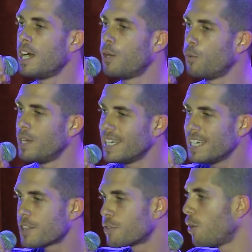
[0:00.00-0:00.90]
When
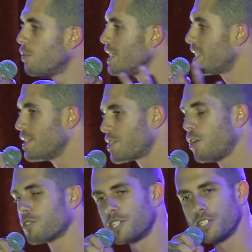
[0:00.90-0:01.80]
they're throwing these
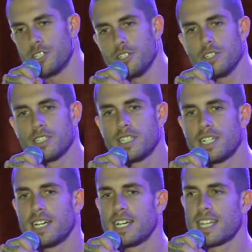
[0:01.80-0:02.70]
insults at you,
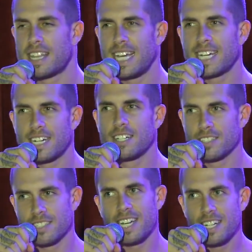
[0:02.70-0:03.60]
they're
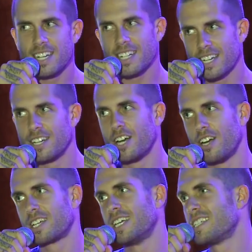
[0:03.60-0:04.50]
not gonna
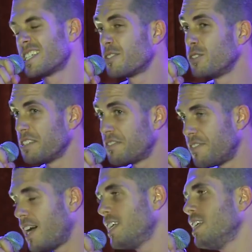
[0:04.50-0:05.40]
know, okay, this isn't really
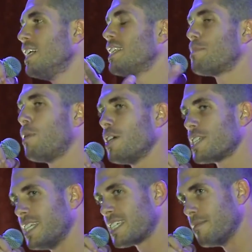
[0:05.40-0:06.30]
fun, this
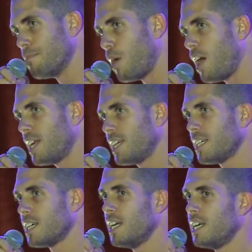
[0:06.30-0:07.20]
person isn't
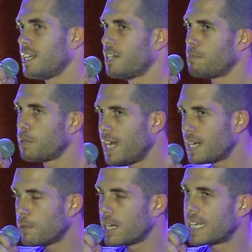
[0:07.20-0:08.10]
biting, they're not
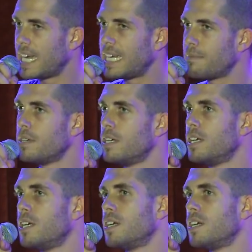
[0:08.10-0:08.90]
playing my game,